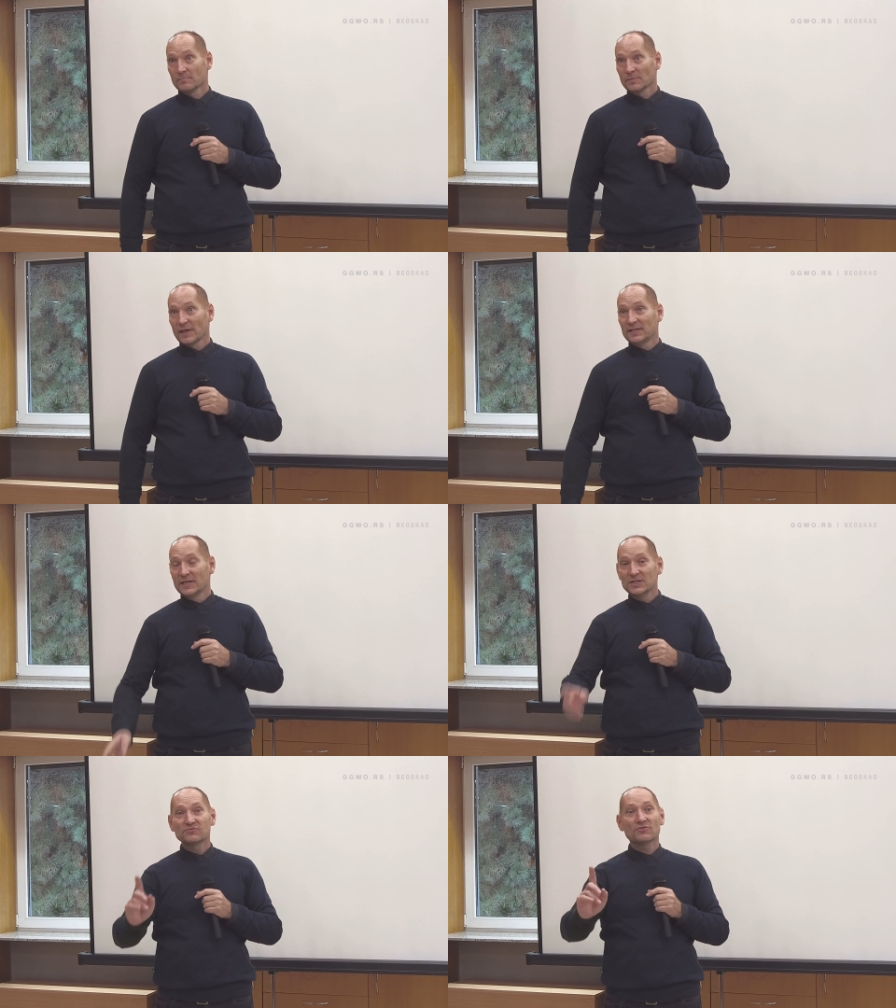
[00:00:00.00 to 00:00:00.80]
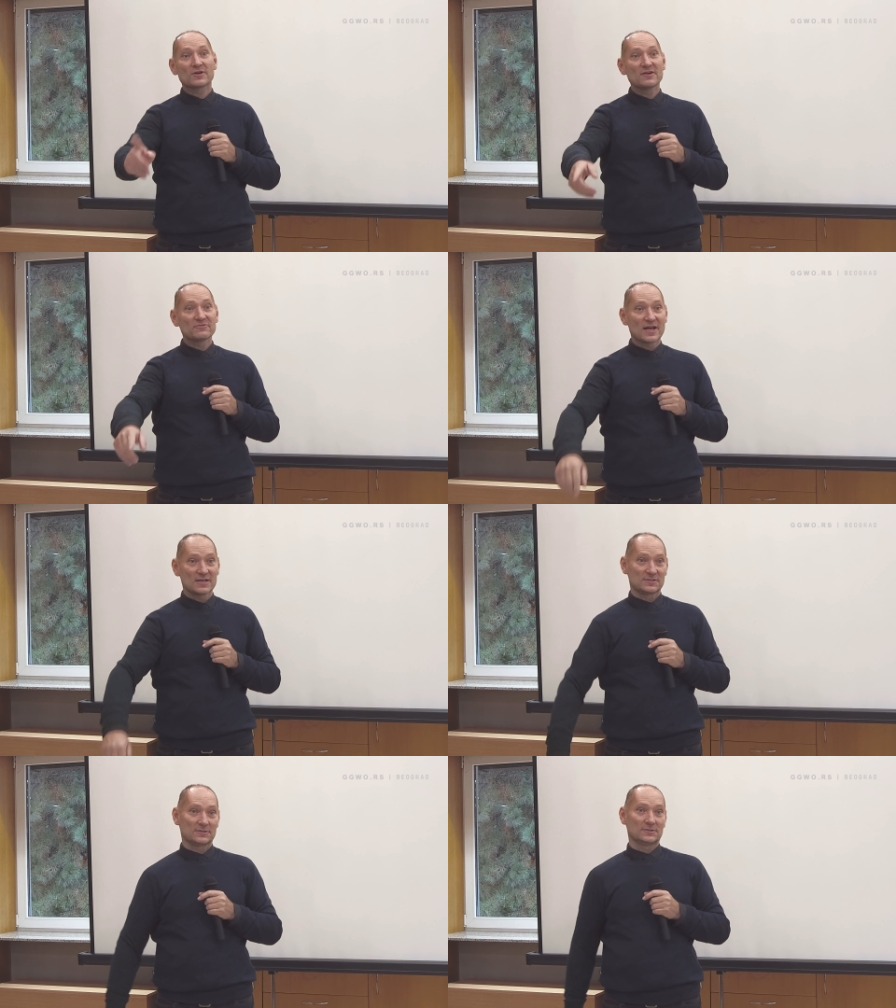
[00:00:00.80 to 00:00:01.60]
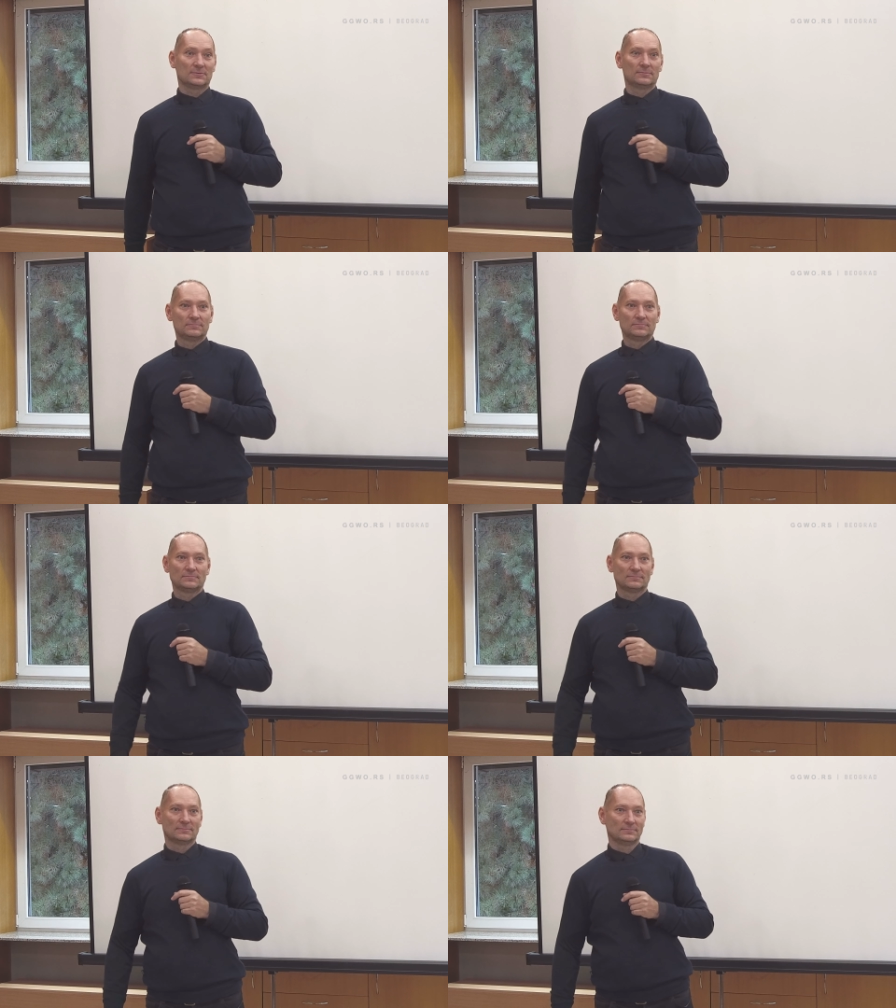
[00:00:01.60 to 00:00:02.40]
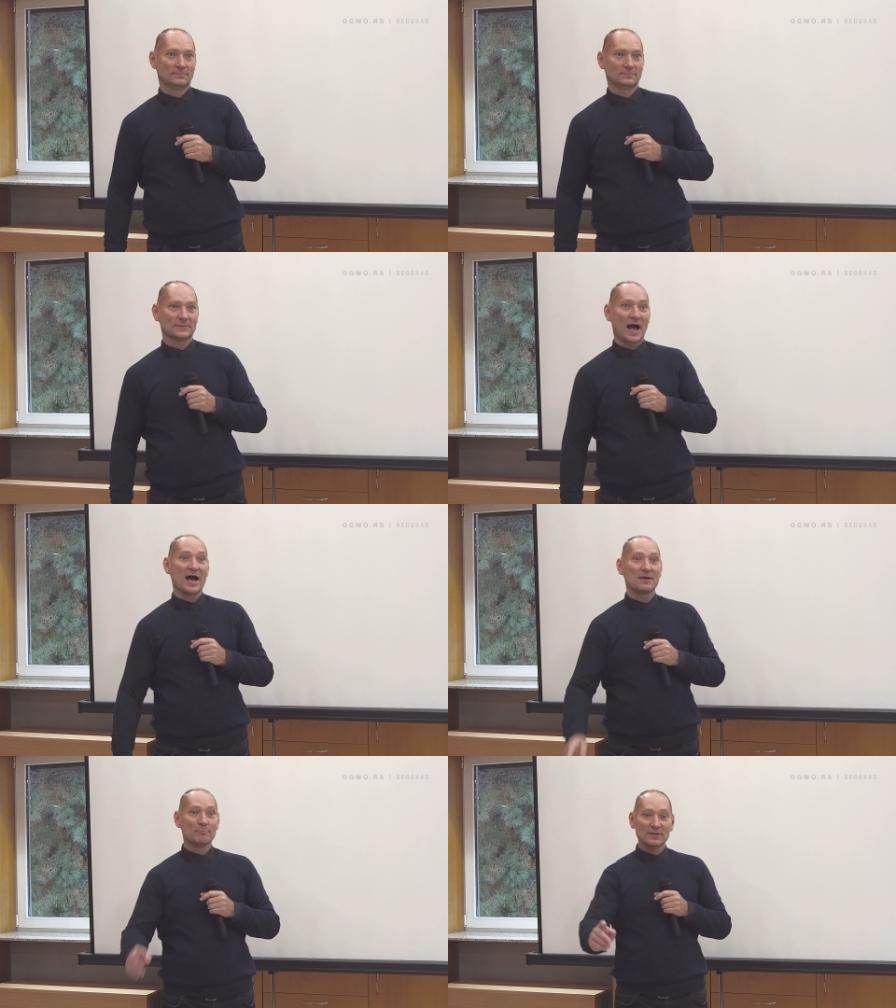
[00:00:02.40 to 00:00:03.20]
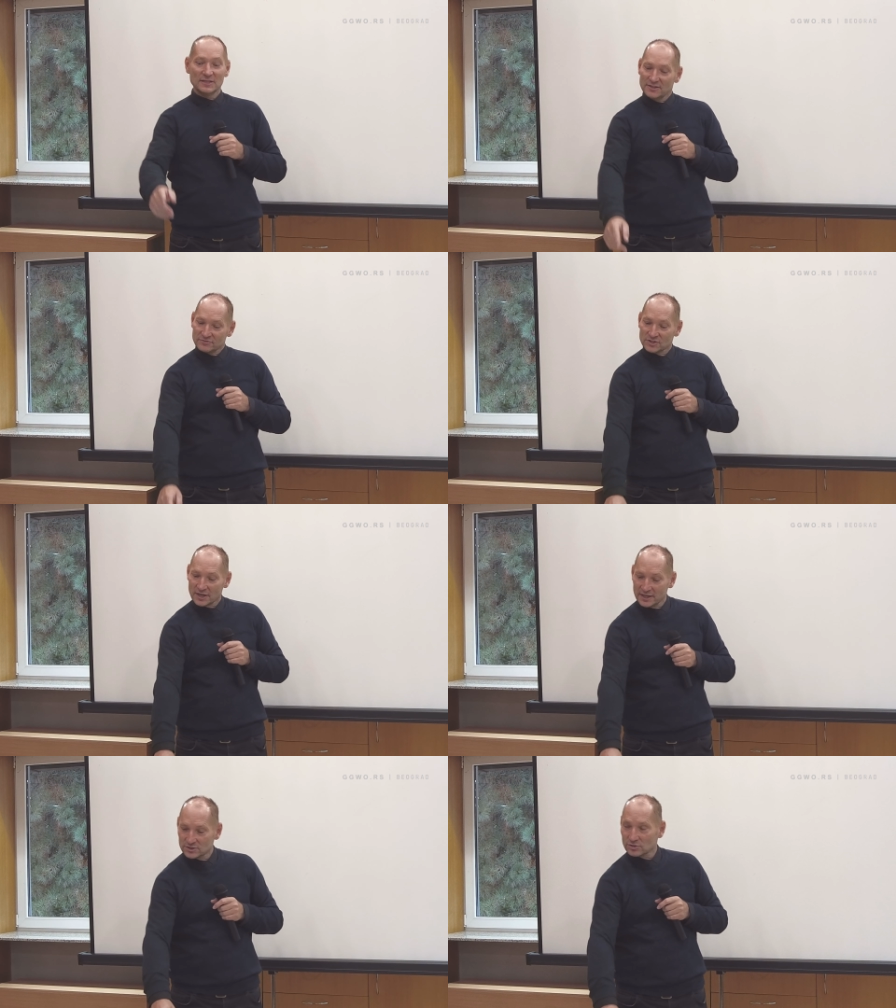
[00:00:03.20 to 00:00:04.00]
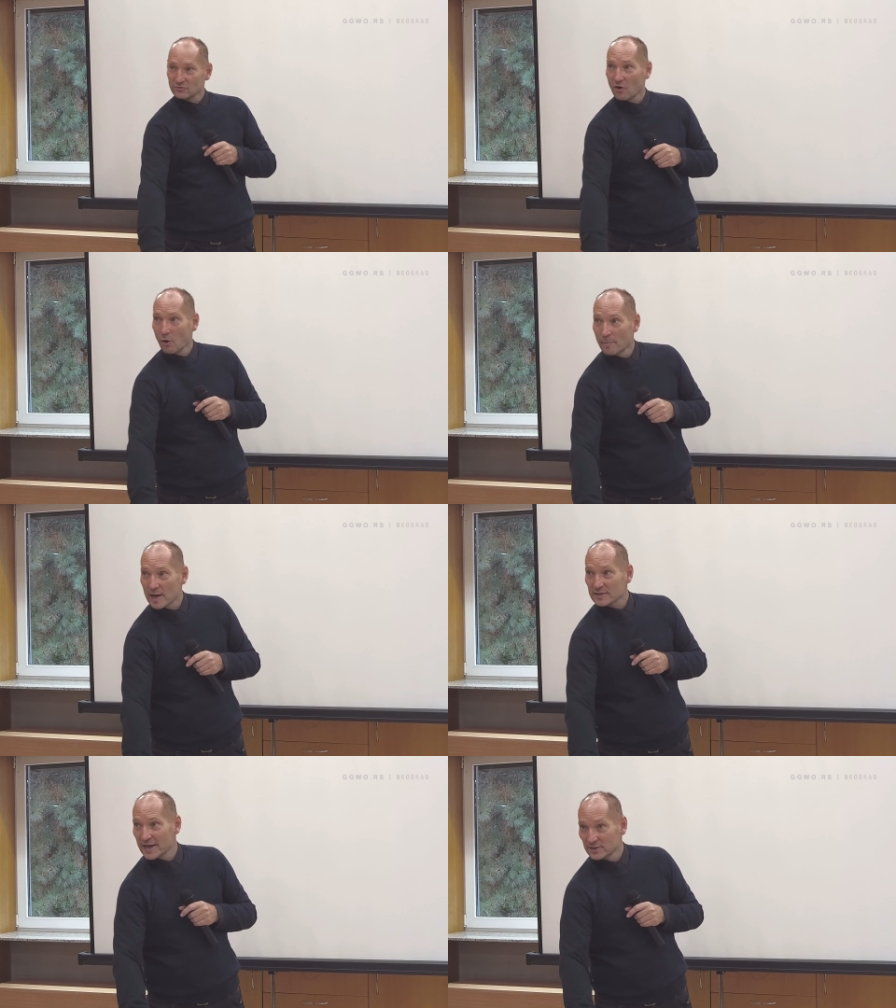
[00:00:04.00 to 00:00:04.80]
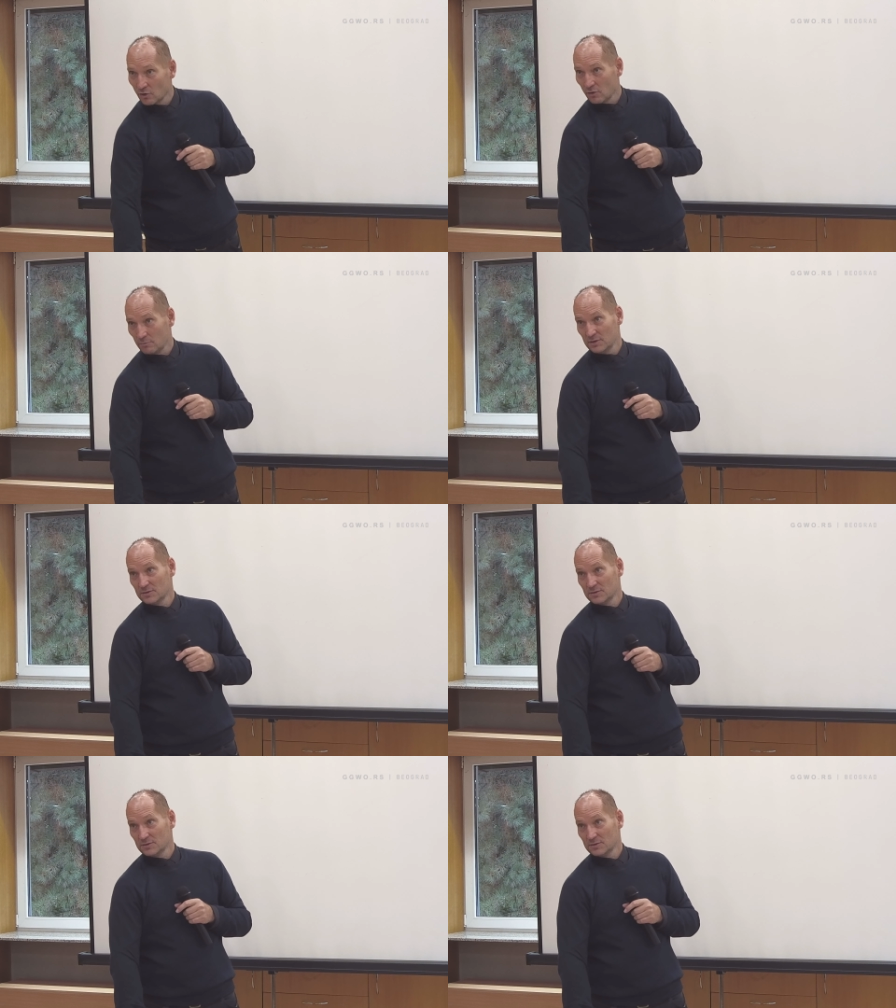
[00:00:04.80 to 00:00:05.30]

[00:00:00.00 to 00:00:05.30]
in His forgiveness, I believe the kids of Obed Edom